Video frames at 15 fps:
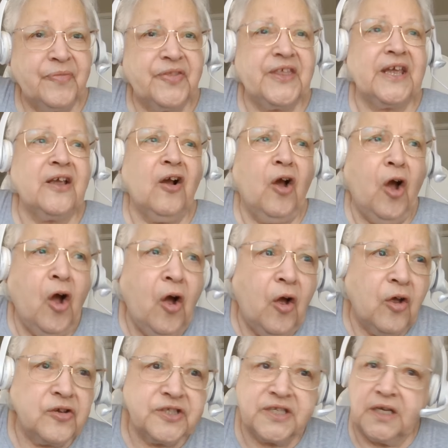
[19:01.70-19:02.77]
they
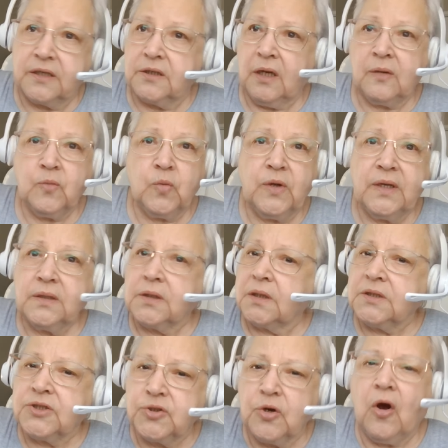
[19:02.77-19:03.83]
all said, not one,
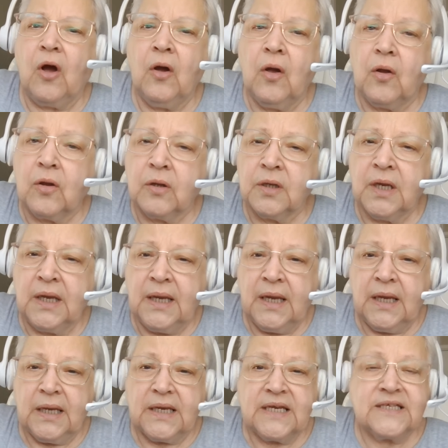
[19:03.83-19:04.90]
not two, all,
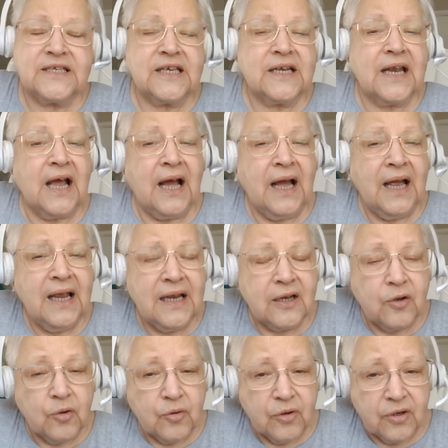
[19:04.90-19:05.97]
is it I,
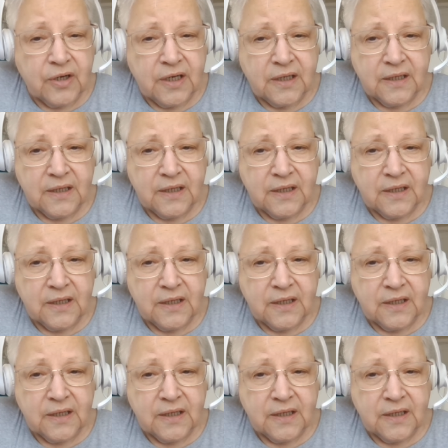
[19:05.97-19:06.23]
Lord?